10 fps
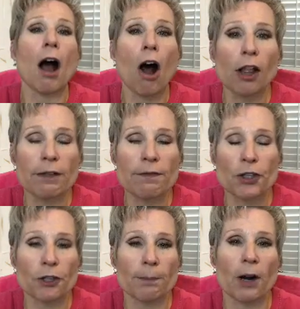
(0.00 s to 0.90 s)
all of the
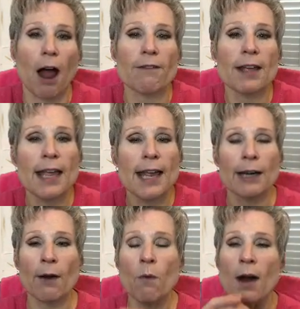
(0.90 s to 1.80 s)
stripper off.
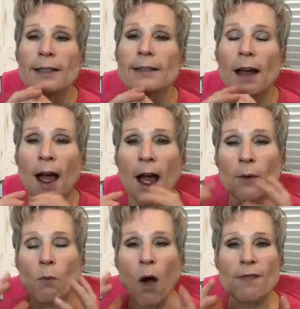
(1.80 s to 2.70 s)
Now I
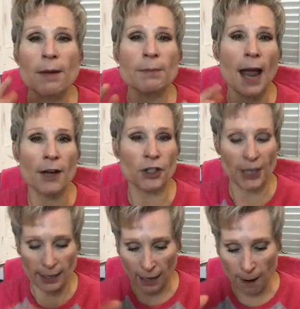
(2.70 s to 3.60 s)
want them to
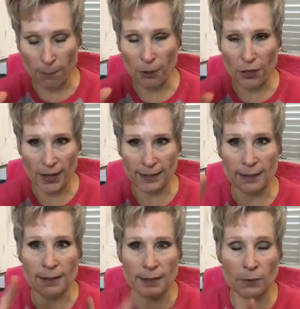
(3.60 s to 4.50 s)
understand a couple things,
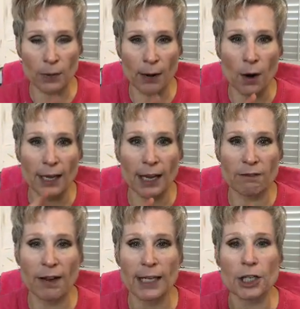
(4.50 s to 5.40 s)
and this is what I want to
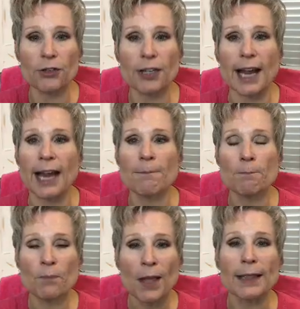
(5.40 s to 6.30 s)
convey to you today.
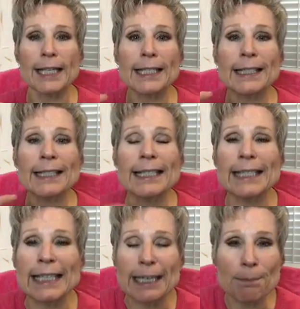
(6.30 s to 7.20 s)
This is
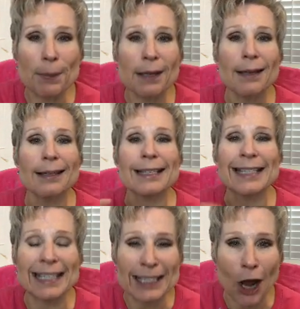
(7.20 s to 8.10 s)
deep
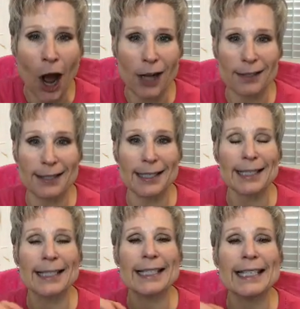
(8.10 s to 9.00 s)
detox. This
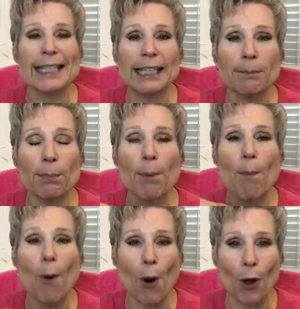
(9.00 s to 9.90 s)
is deep
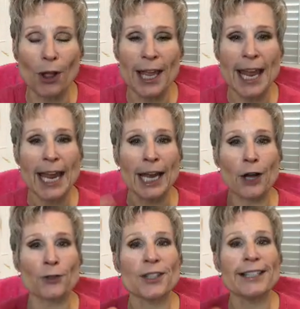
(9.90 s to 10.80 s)
pull. It
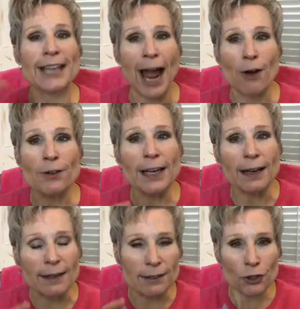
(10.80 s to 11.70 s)
goes down
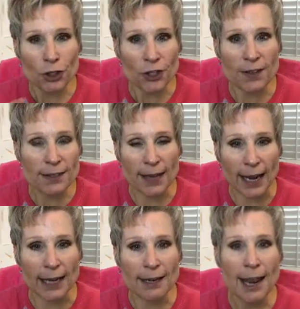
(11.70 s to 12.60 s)
into the
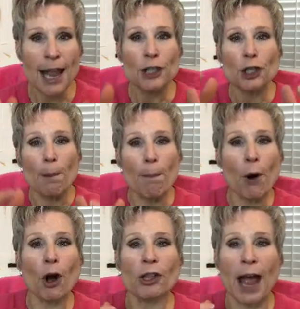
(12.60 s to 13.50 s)
skin to
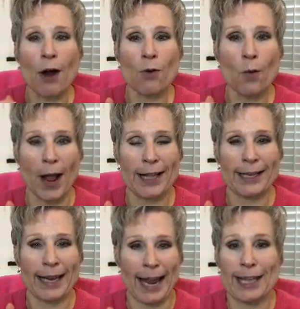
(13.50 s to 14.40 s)
pull out what
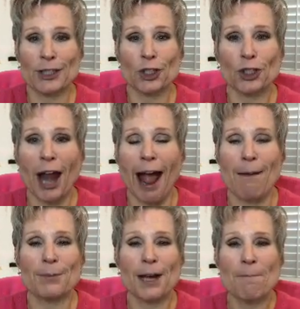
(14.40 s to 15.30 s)
gets trapped.